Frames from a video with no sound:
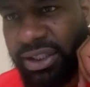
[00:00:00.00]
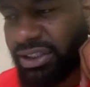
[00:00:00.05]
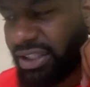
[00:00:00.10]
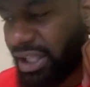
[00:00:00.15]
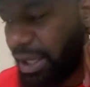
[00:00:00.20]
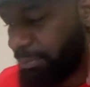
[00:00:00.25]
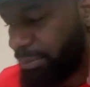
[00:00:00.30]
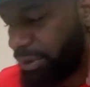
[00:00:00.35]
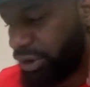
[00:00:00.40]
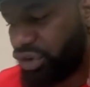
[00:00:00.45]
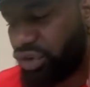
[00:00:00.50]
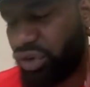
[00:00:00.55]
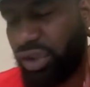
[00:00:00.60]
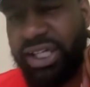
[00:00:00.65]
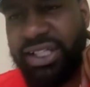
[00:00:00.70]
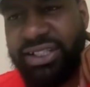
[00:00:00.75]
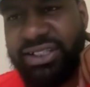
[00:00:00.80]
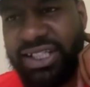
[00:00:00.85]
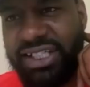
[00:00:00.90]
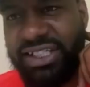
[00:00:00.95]
that
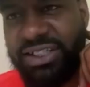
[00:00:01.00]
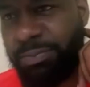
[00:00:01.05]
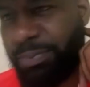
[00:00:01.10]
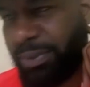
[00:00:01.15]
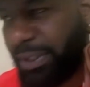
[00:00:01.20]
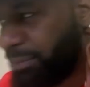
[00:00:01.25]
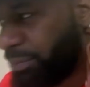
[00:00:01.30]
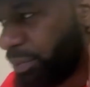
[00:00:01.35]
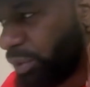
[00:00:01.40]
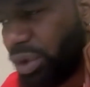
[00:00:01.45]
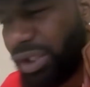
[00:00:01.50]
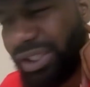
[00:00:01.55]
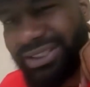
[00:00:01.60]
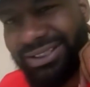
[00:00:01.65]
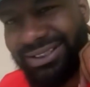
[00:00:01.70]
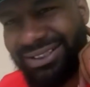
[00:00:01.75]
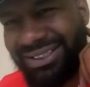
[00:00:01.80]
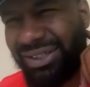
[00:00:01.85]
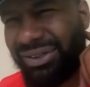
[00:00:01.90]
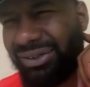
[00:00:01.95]
betrays his people
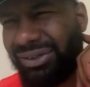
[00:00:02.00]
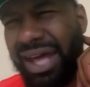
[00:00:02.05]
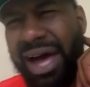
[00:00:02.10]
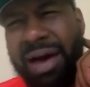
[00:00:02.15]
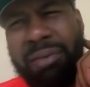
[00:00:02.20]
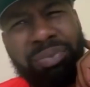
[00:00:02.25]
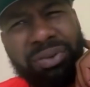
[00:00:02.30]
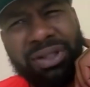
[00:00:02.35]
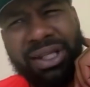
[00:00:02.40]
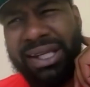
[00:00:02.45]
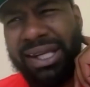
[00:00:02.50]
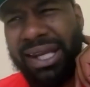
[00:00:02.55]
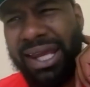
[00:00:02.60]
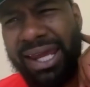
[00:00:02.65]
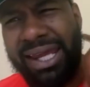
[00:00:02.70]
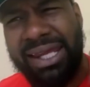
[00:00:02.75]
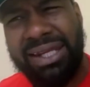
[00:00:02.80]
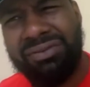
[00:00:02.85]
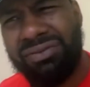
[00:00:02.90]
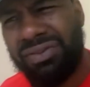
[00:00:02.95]
is still not playing a
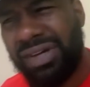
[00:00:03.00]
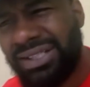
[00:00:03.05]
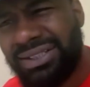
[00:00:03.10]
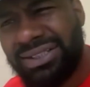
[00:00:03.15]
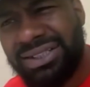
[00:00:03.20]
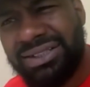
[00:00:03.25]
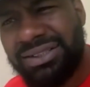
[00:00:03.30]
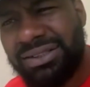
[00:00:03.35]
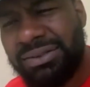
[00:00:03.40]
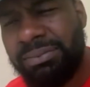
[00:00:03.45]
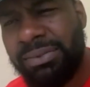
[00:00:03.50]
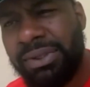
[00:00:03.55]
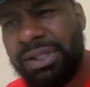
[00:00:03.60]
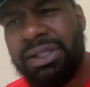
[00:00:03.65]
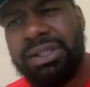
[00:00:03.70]
hand in racism?